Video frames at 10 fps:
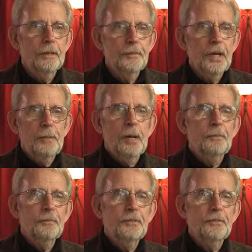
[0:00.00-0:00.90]
came
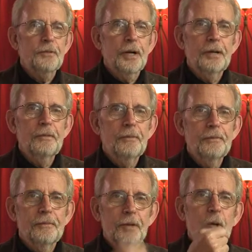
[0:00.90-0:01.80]
up to Fred,
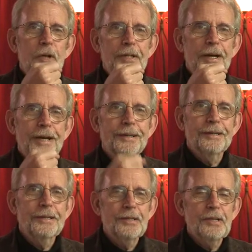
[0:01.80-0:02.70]
holding the
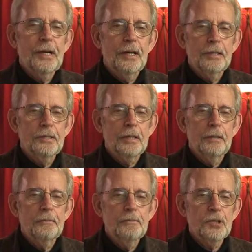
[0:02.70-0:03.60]
handle in his hand, and
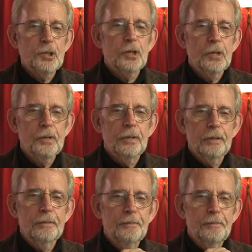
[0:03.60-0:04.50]
said, sir,
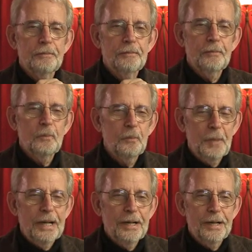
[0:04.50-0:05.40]
the
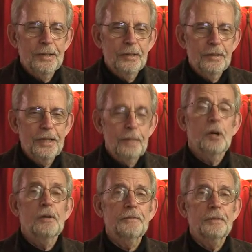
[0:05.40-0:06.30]
pan handle came
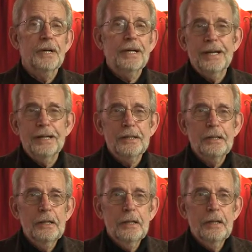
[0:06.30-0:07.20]
off in my hand,
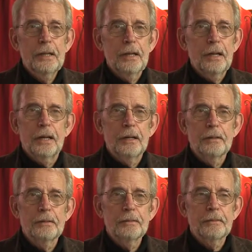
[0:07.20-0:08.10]

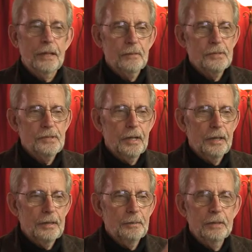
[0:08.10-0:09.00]
and I was
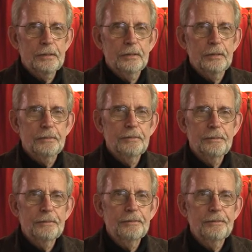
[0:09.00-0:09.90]
not able to
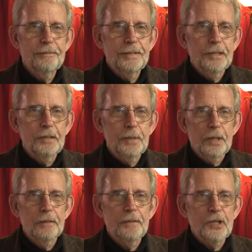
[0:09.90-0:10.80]
get the
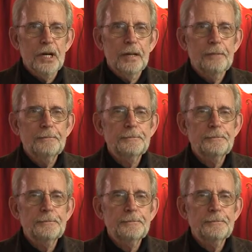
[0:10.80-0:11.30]
middle of the shot.